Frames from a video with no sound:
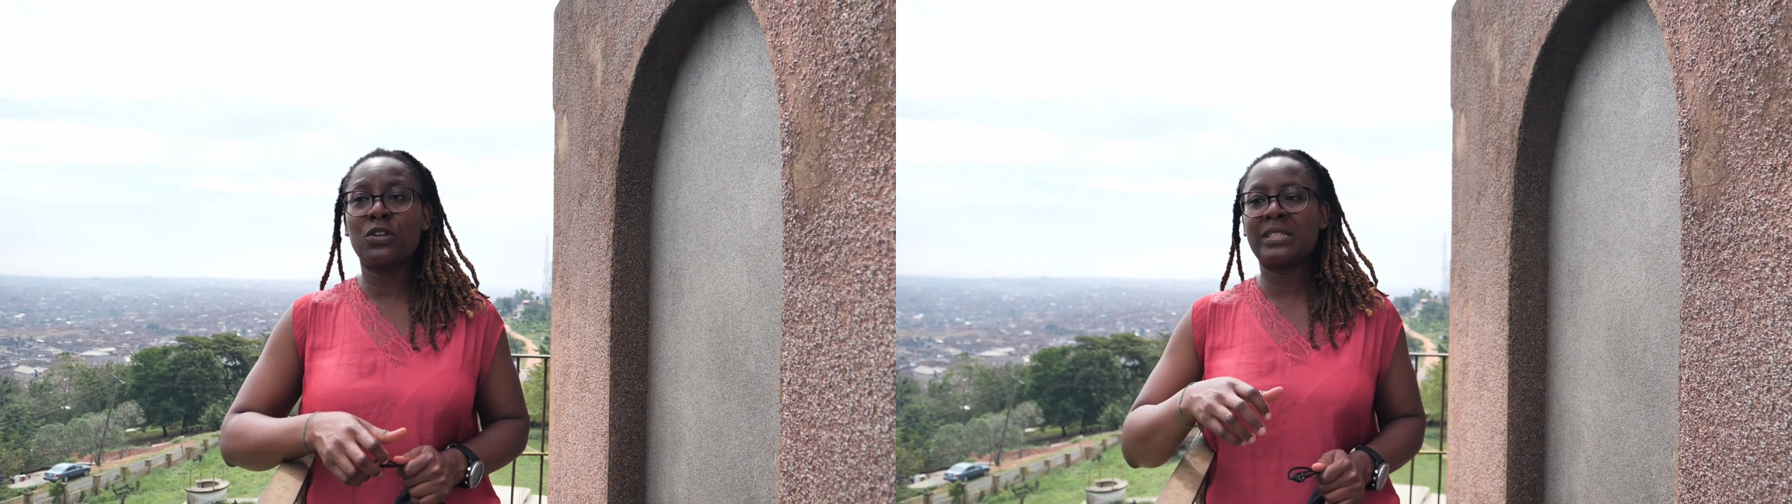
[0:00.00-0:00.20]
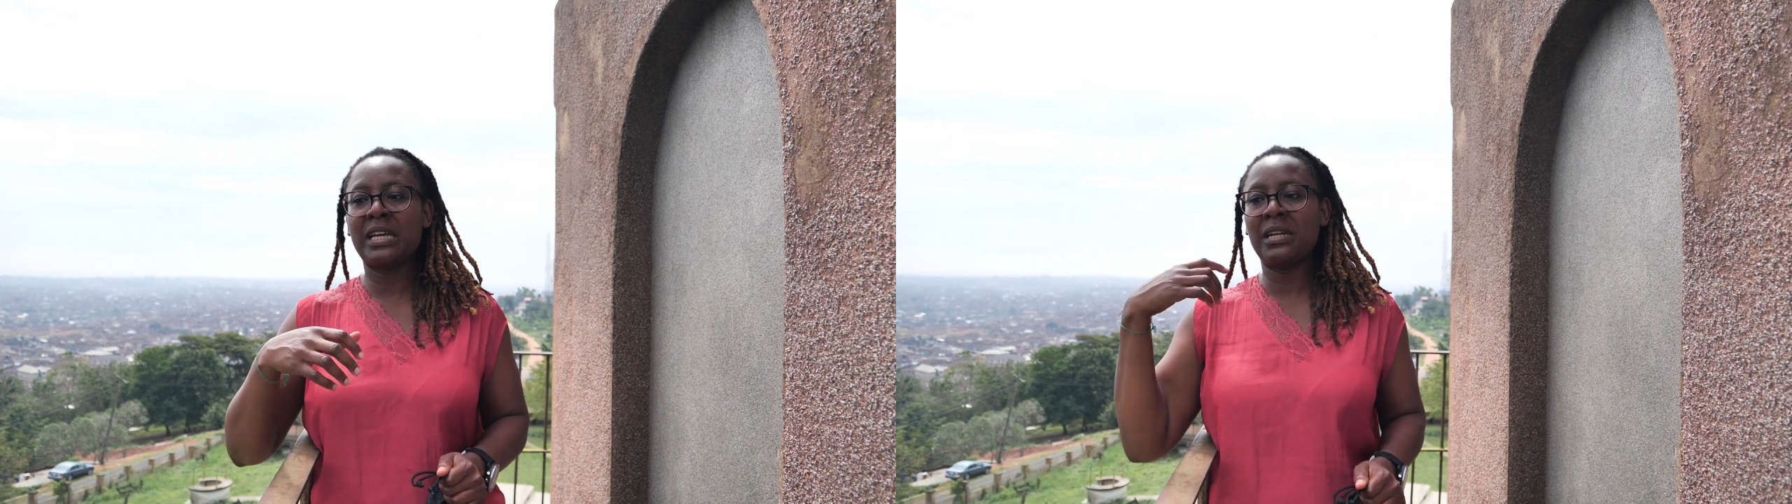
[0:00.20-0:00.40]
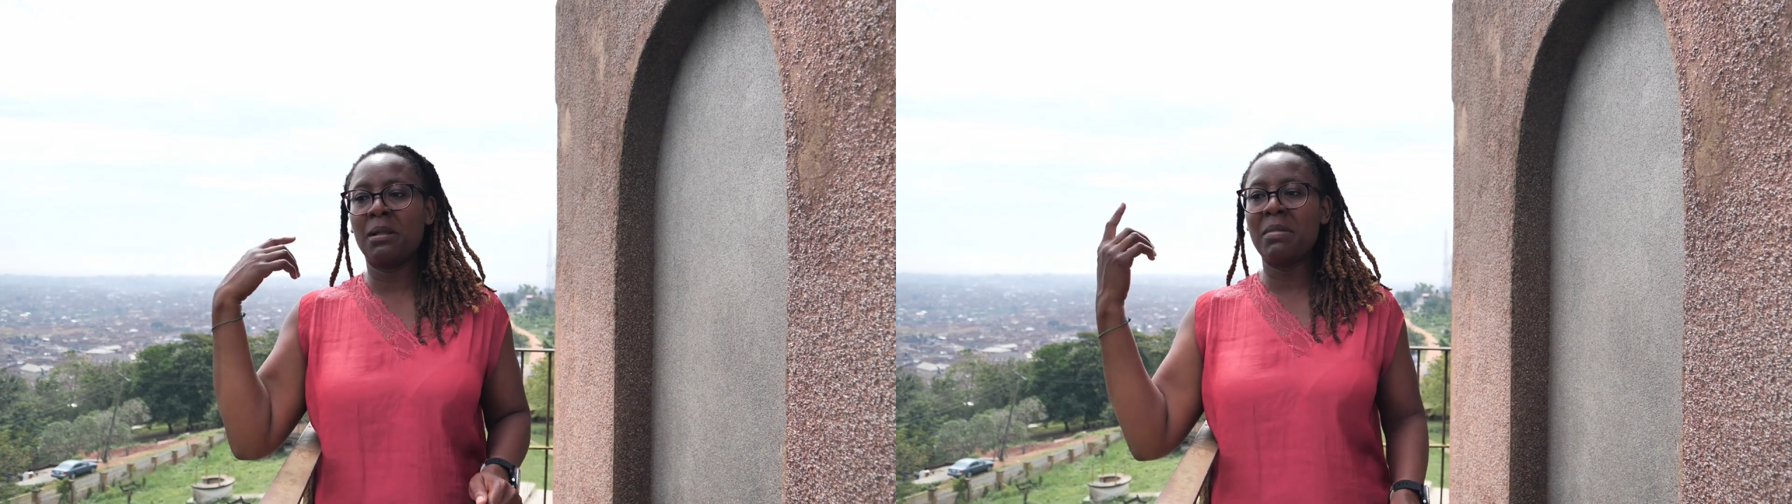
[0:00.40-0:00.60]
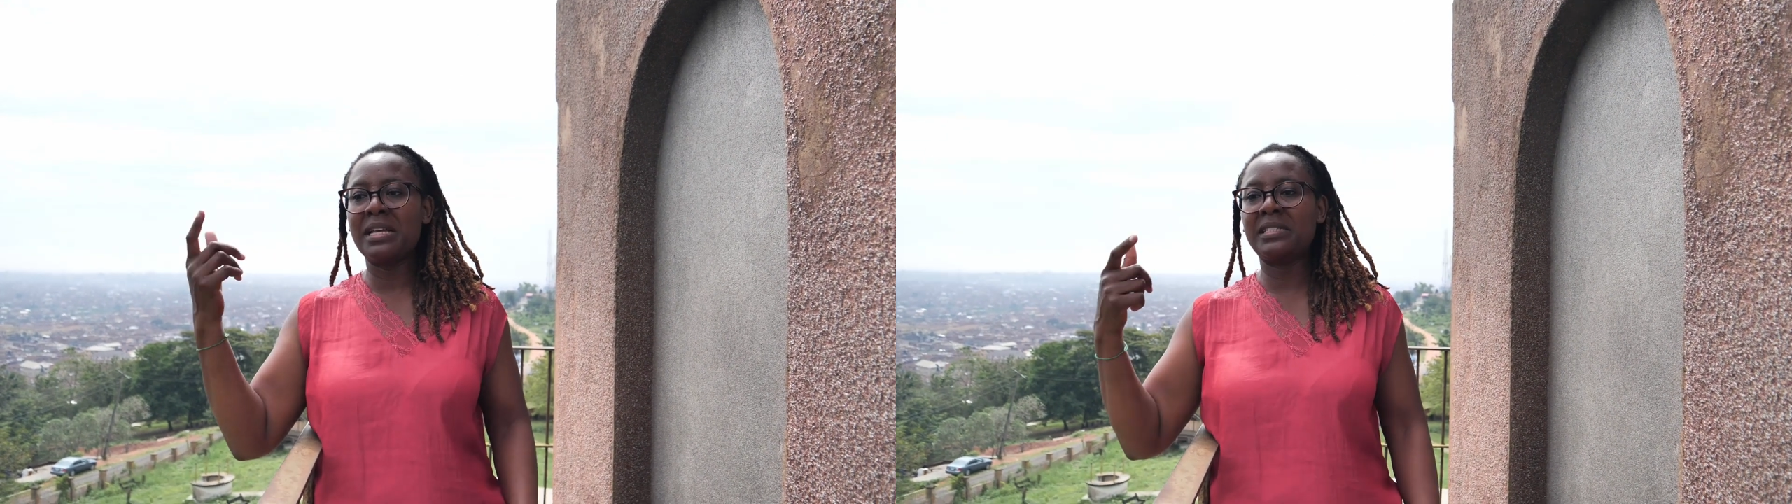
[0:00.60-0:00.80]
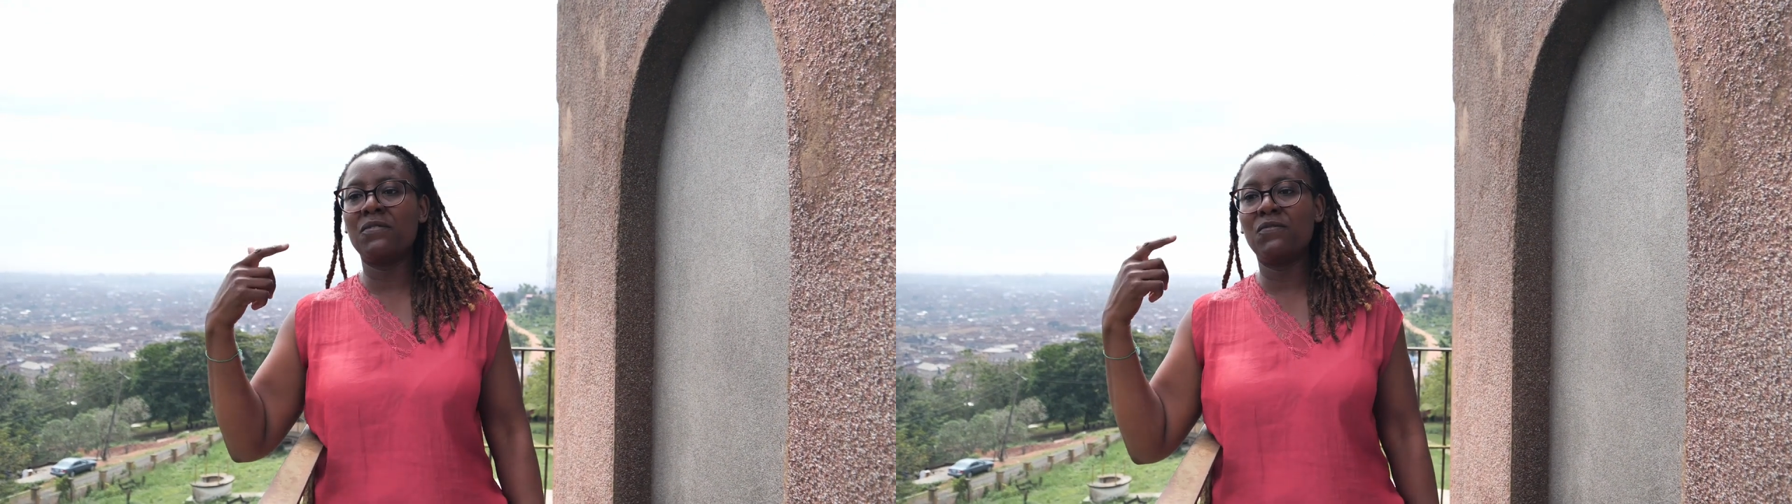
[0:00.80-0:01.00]
just had an
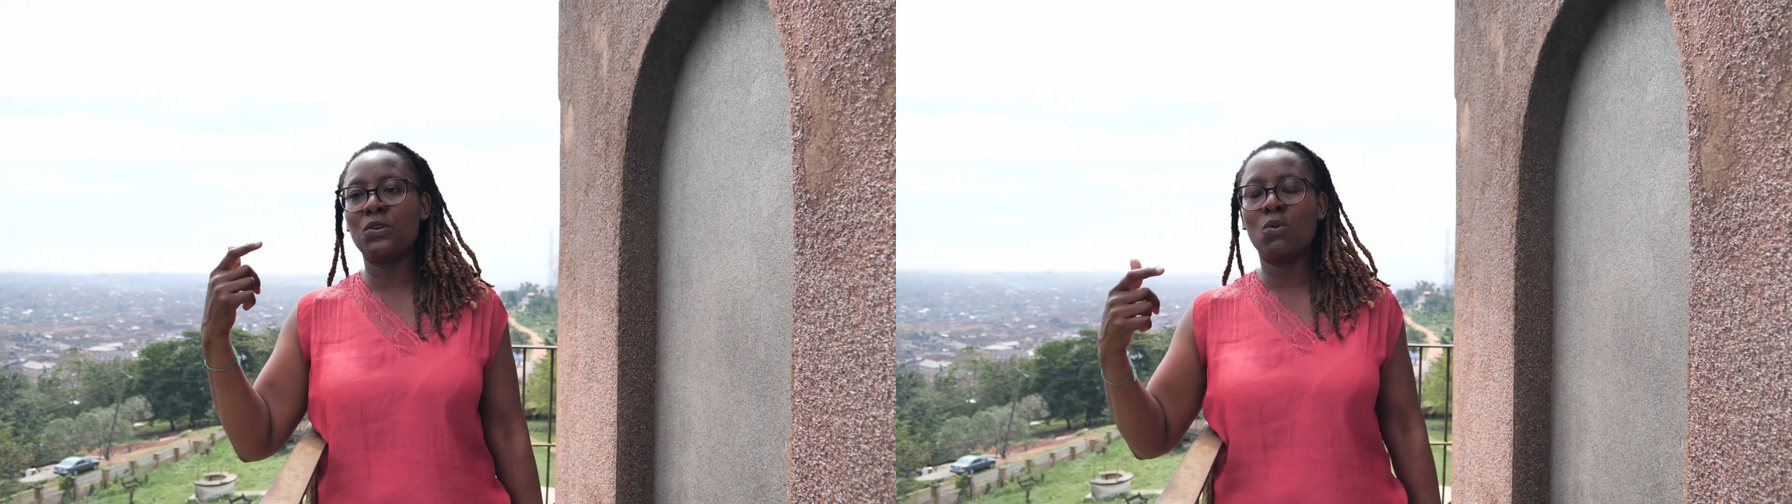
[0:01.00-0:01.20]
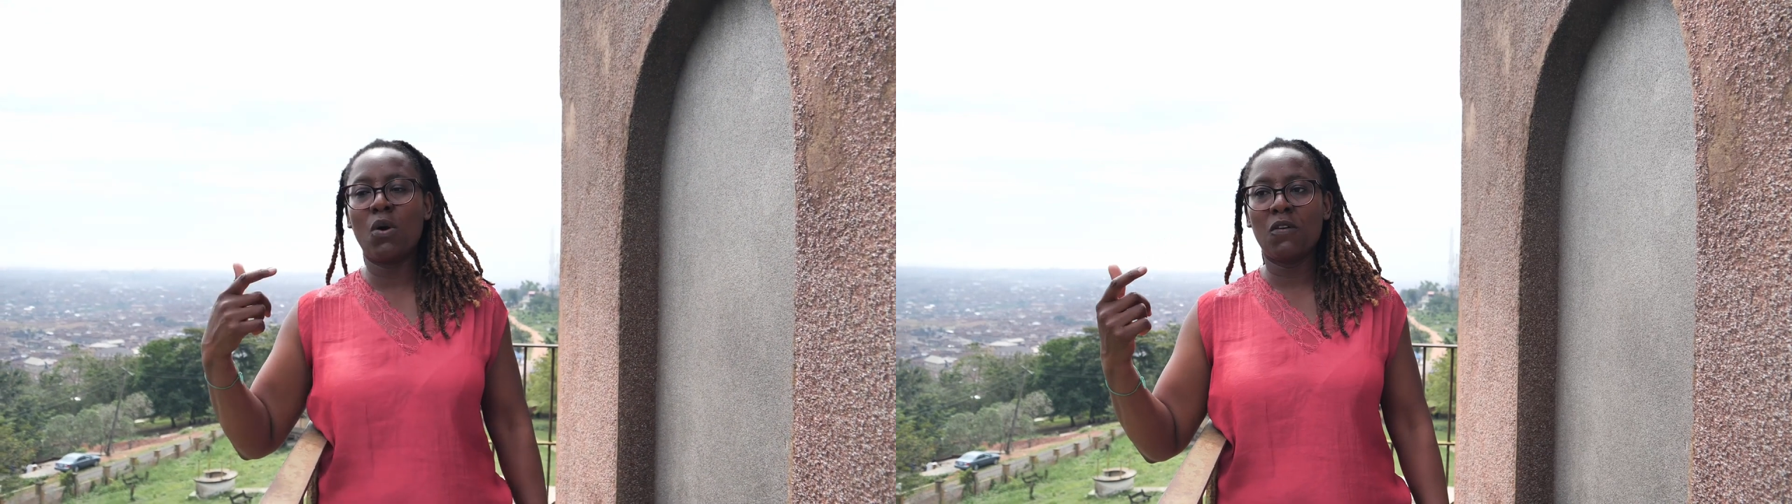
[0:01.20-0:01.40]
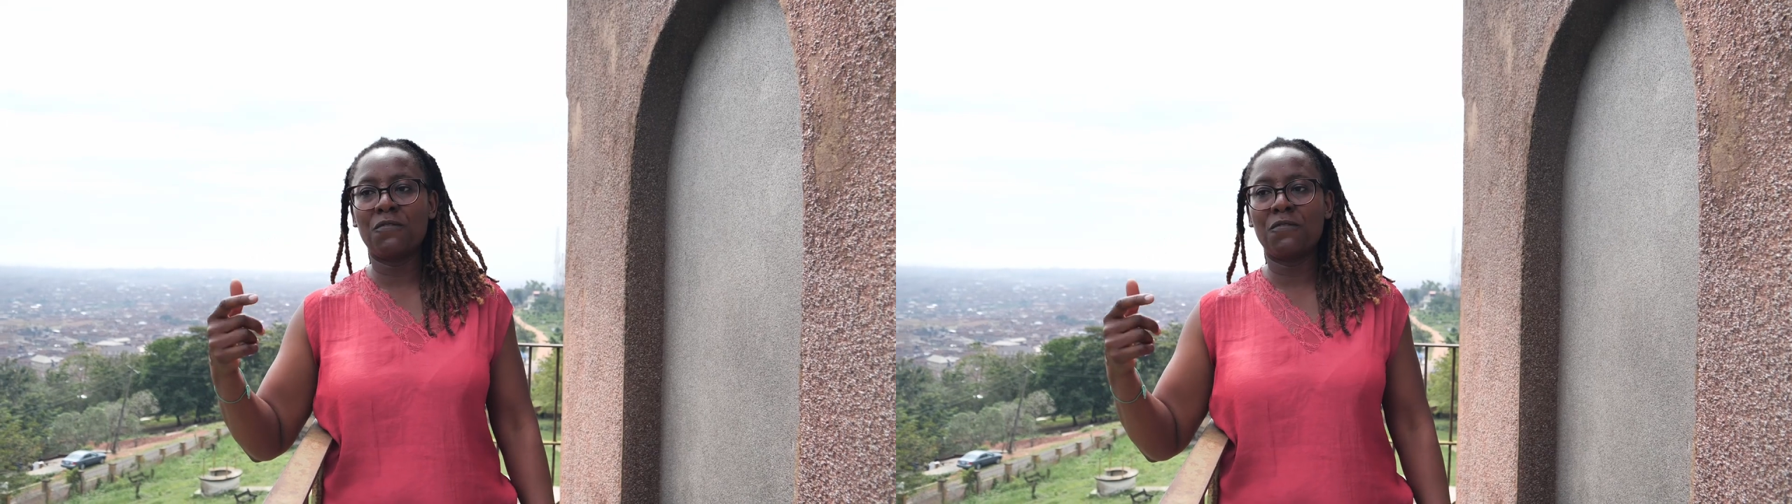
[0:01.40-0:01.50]
amazing view